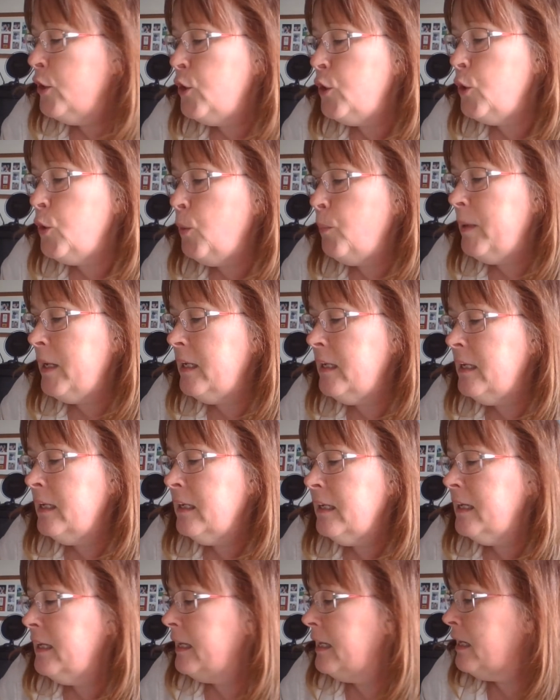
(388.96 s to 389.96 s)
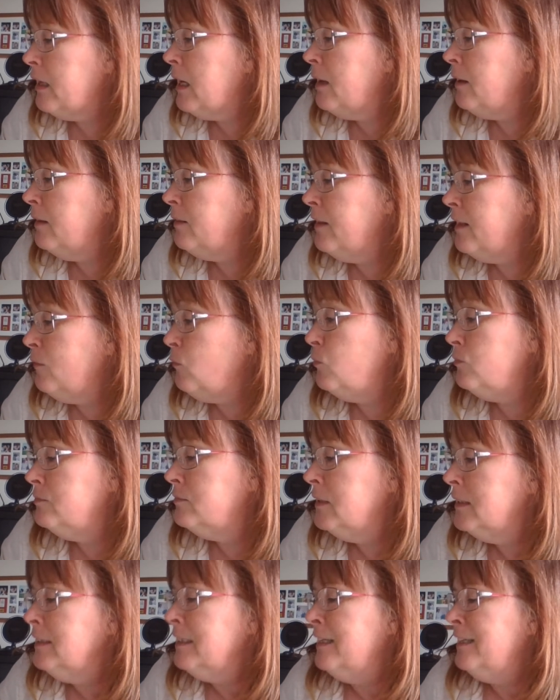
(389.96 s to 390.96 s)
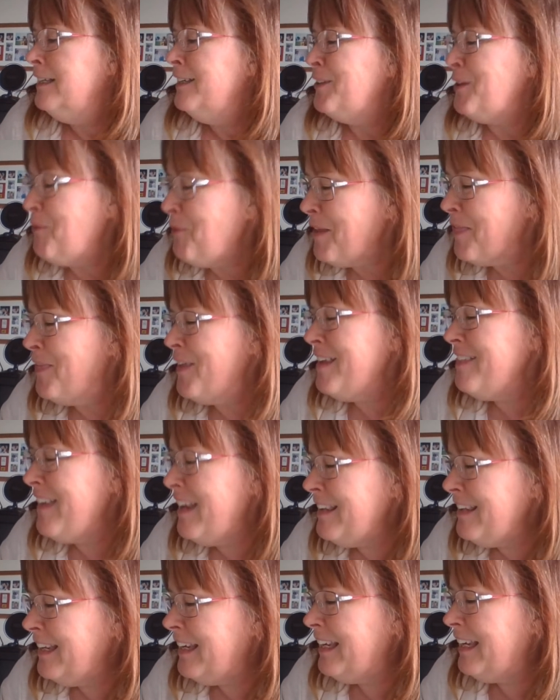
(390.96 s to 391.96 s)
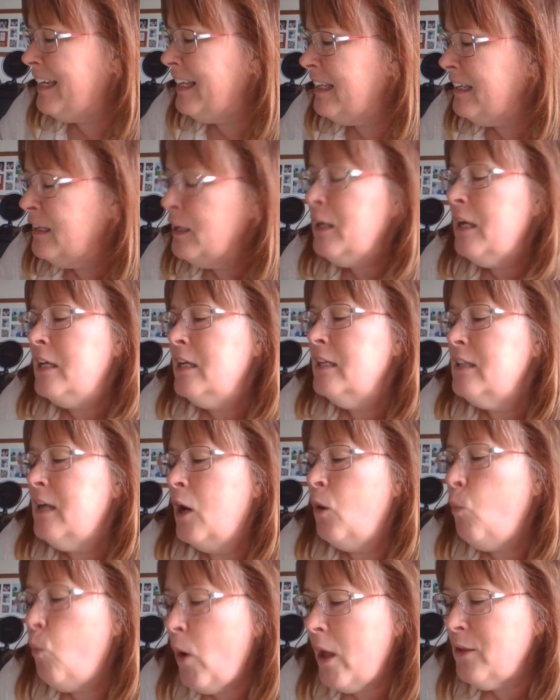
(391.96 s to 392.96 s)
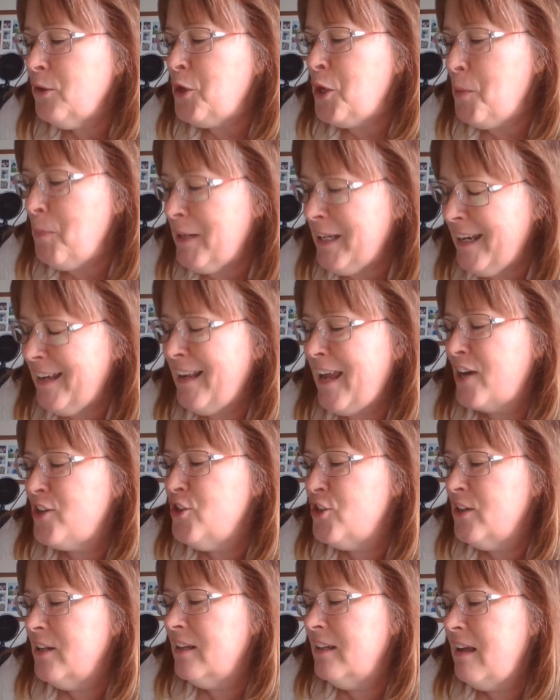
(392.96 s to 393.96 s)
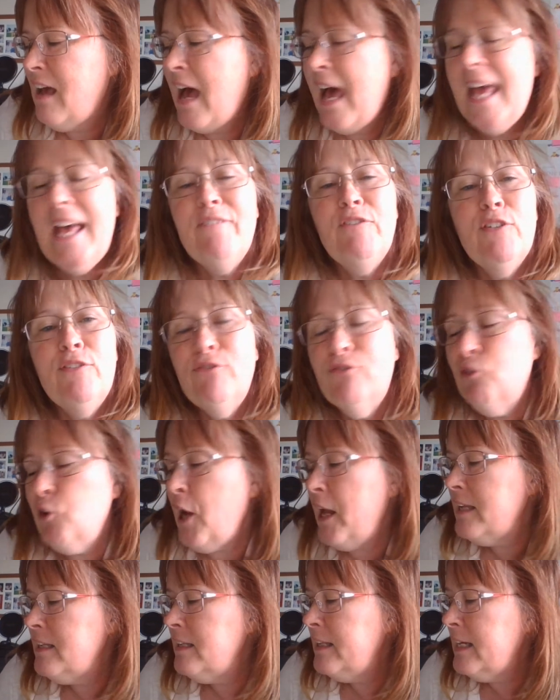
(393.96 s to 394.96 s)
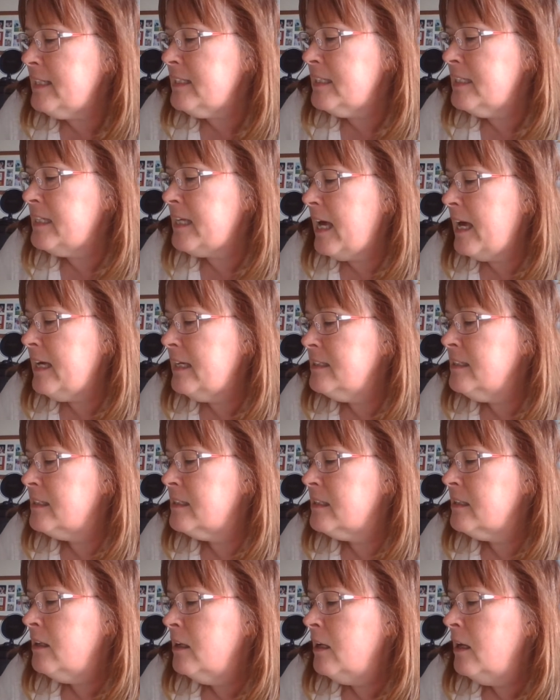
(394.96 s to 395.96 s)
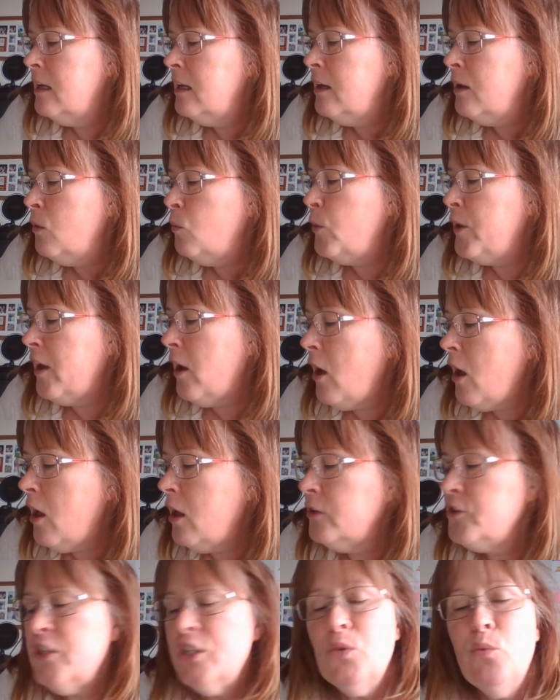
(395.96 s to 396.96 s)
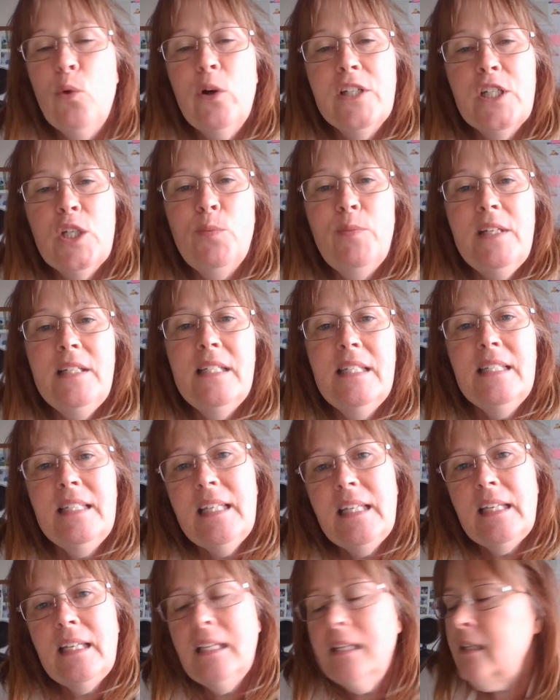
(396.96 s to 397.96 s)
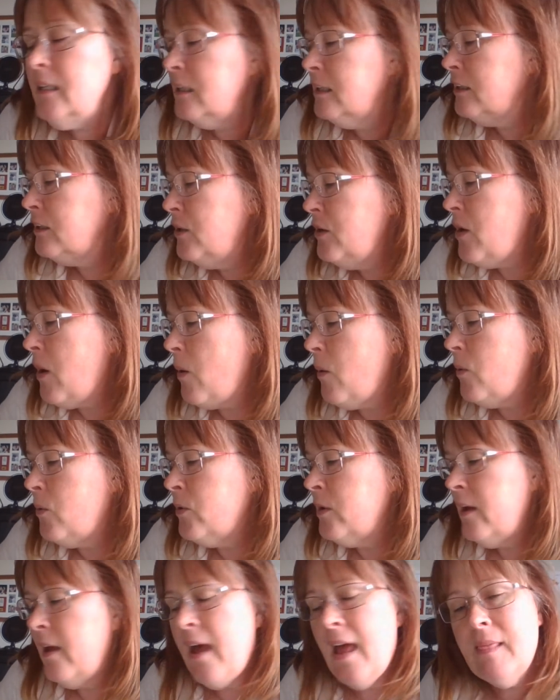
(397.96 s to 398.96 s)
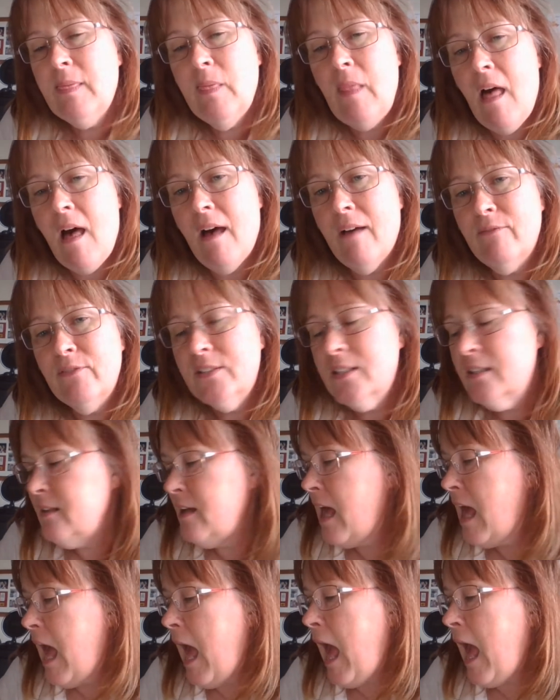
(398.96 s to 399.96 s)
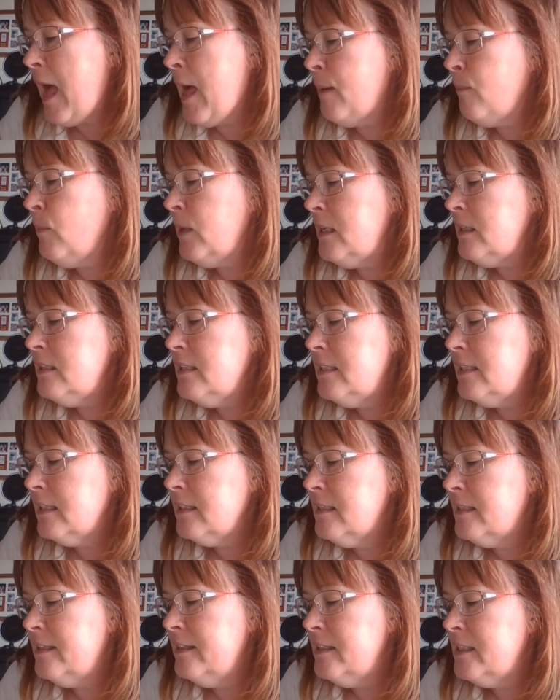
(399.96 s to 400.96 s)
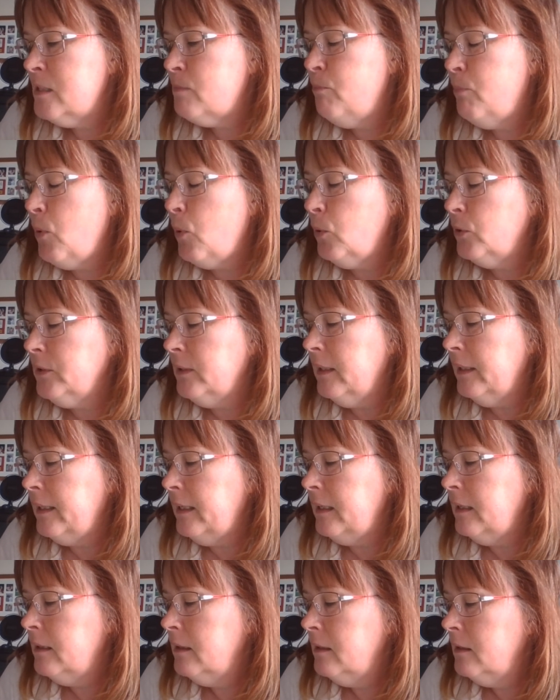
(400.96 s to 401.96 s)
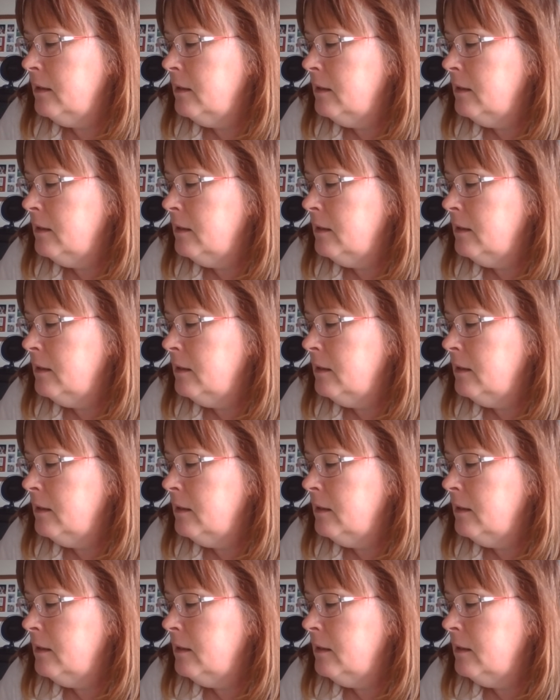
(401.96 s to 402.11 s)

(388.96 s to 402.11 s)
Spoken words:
human, the one thing they need, a human connection. I have a friend that says, we all just want to be seen, known, and loved. Em does this boldly.